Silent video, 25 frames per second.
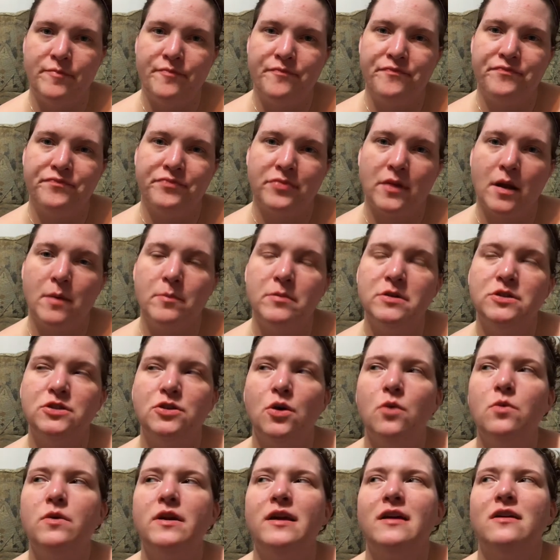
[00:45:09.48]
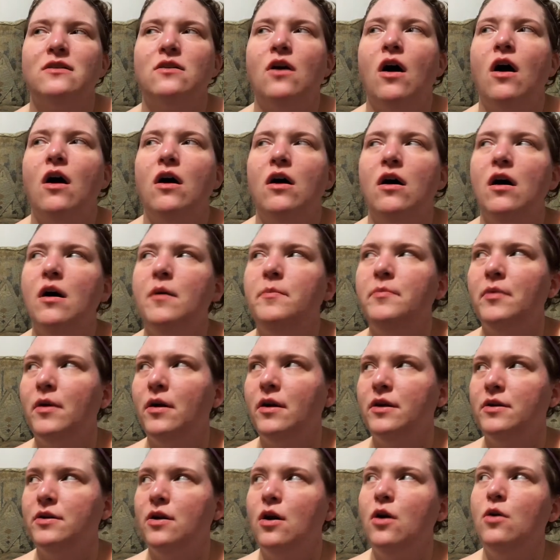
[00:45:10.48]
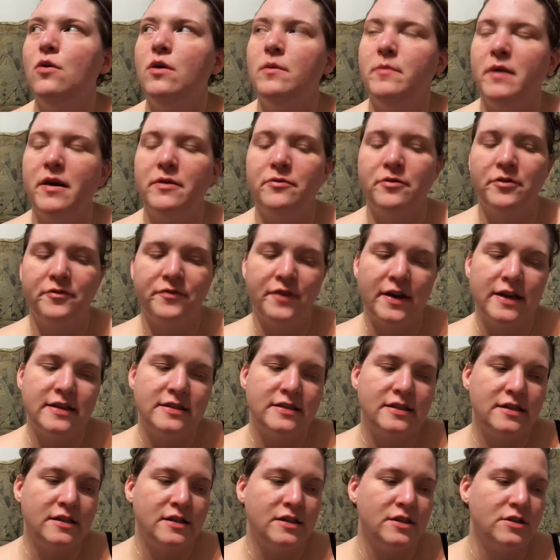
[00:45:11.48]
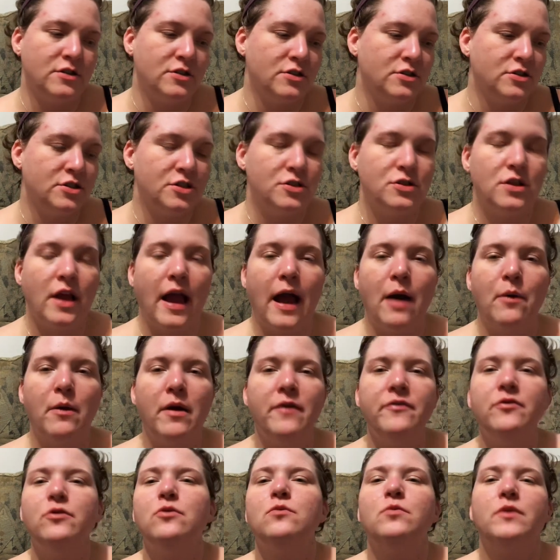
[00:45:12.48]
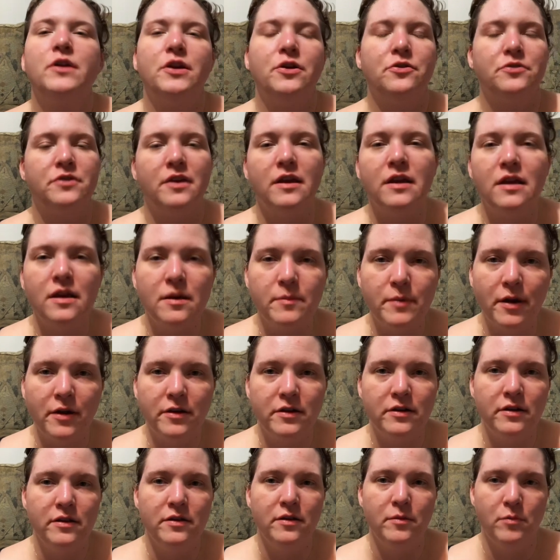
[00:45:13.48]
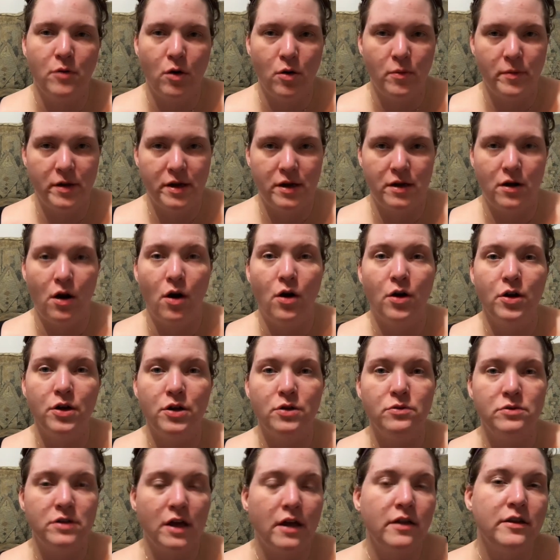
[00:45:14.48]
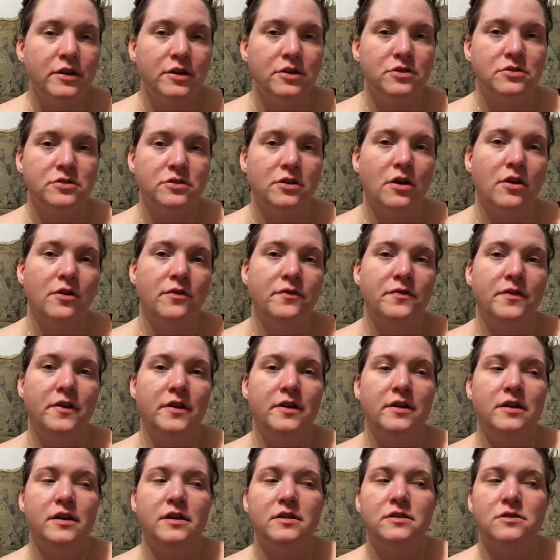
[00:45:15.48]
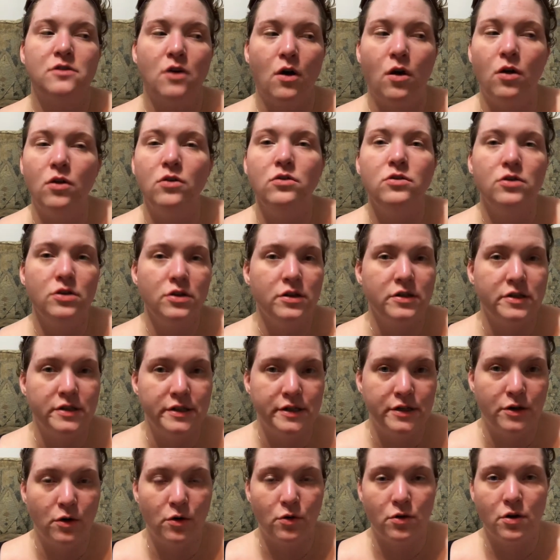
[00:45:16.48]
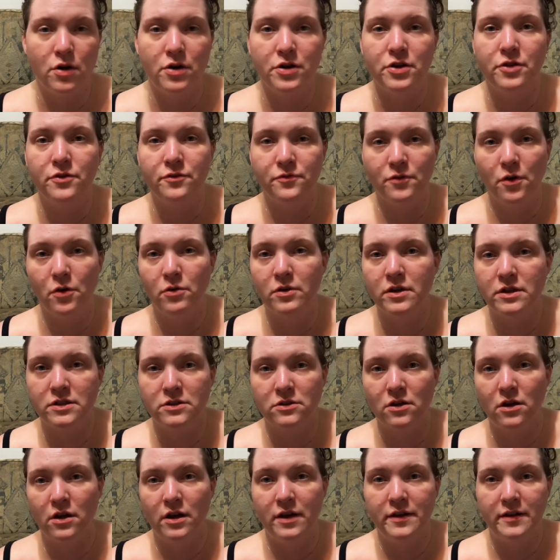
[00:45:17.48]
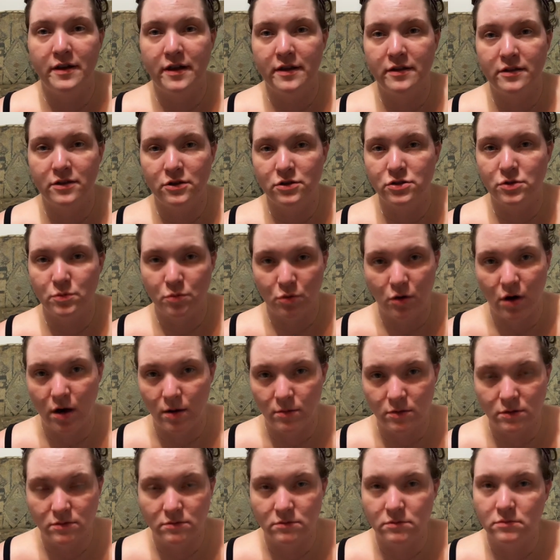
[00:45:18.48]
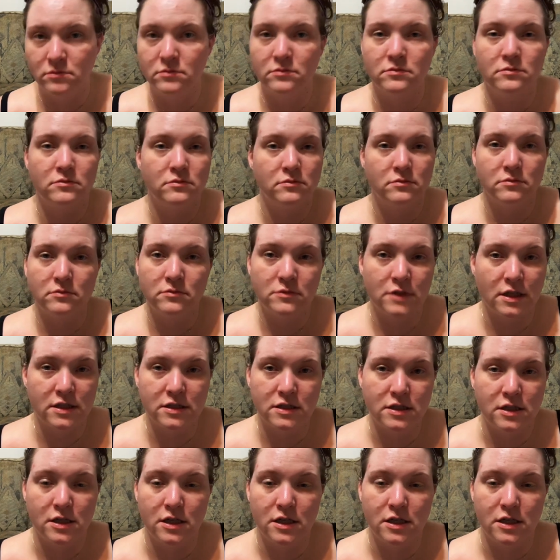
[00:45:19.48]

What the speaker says: But don't get caught up on, oh, am I revising it? Or just, however, when you're thinking about it in the moment, are you telling yourself that it's all good, or are you focused on that there's a problem? That's it.